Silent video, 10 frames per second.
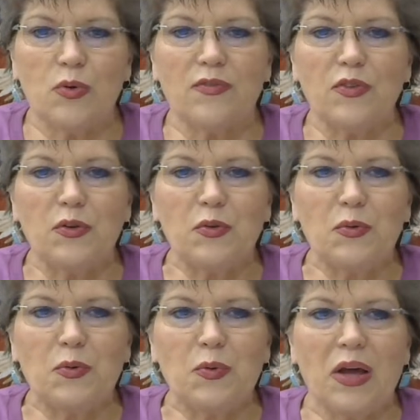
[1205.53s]
if
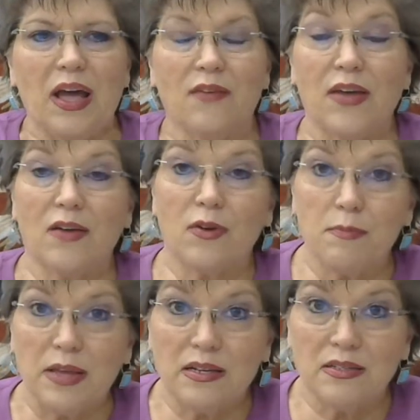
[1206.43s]
you have ever
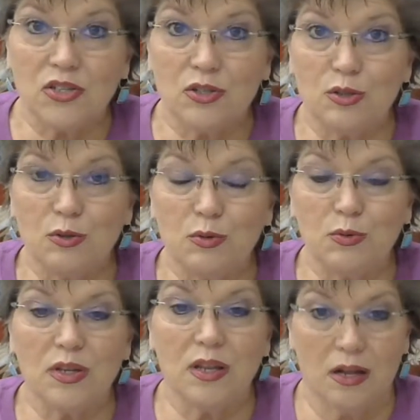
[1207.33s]
been
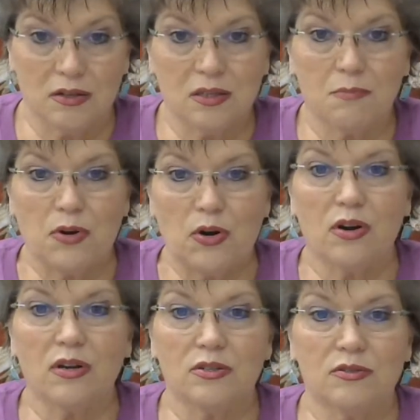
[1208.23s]
to
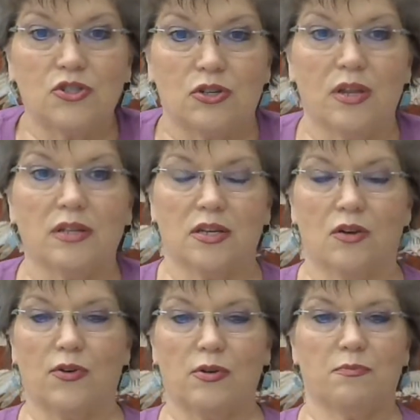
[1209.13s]
Luxembourg, it's
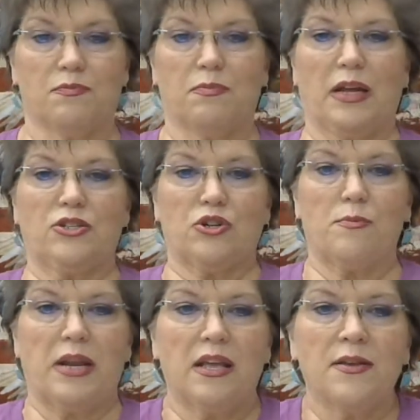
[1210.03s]
over by
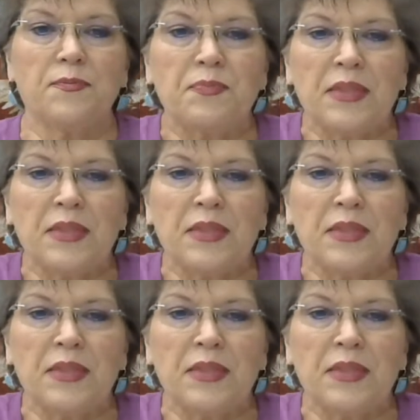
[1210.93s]
Germany.